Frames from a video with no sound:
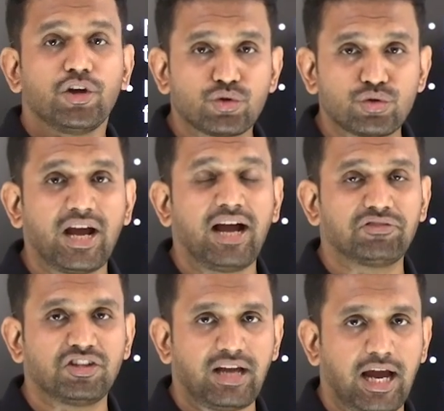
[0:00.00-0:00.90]
you should have
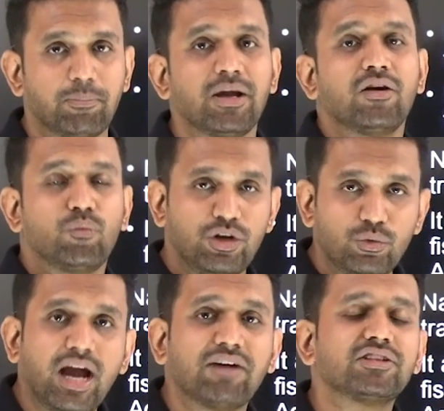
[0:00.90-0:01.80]
this app. When
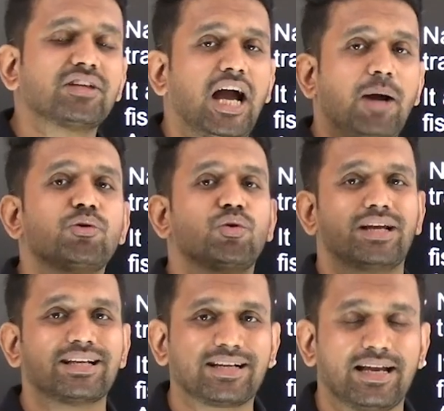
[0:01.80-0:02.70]
you have this app, you
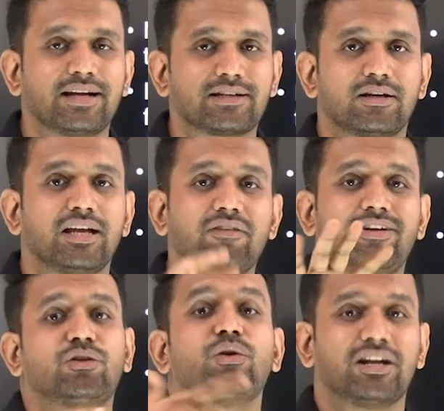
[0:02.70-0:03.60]
can collect,
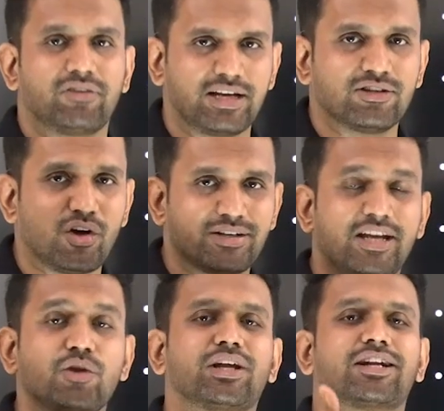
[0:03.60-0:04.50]
even though network is not
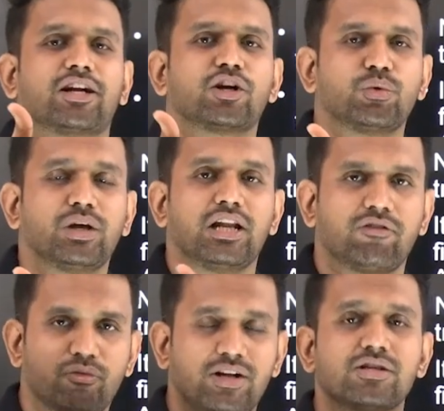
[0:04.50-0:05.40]
there, you can connect to your
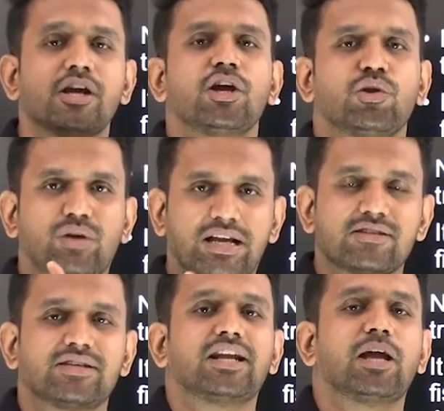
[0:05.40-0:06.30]
loved ones, you can
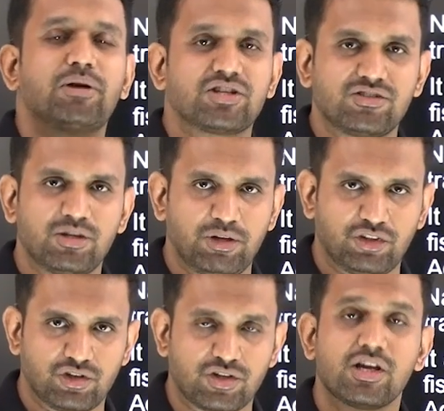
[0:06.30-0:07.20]
send emergency
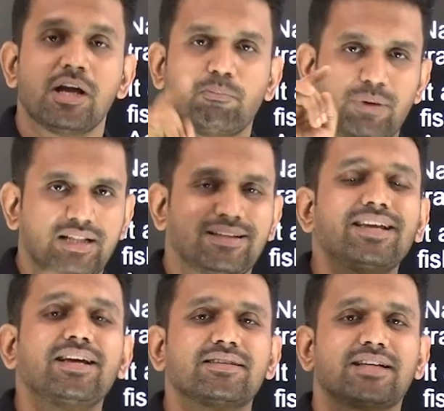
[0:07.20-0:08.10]
messages. But the
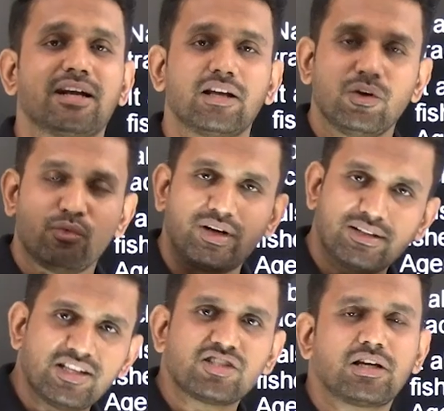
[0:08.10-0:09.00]
thing is that for
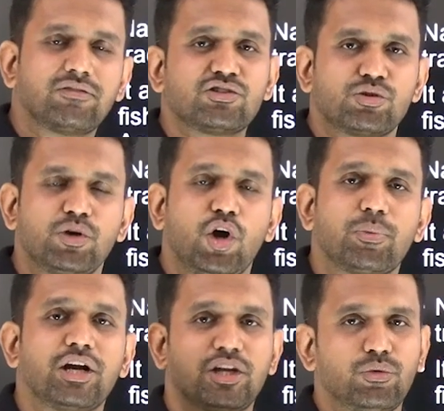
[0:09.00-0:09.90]
this service to be
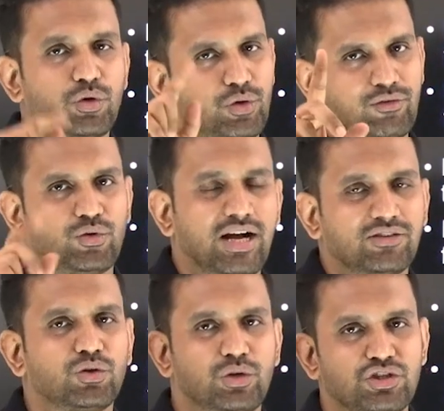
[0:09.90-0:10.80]
operative, you have to
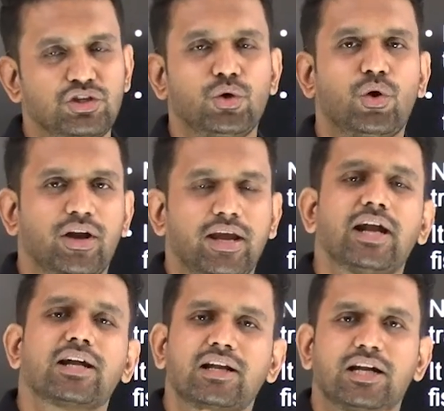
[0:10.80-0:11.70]
ask your Jio or
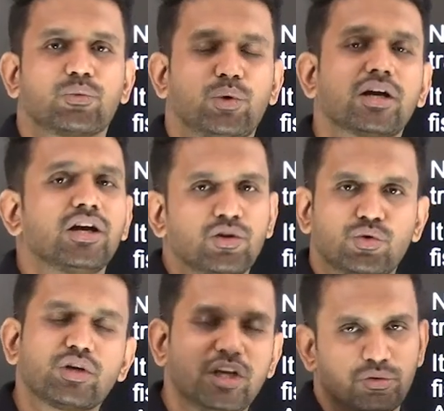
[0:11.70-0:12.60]
Airtel network
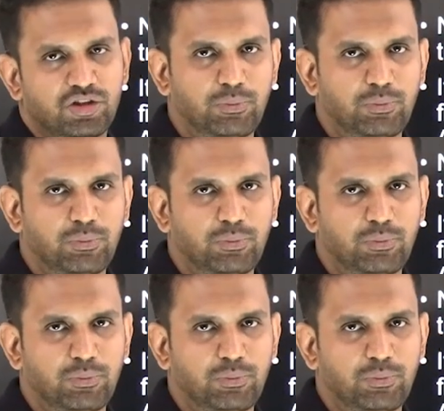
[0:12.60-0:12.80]
to give this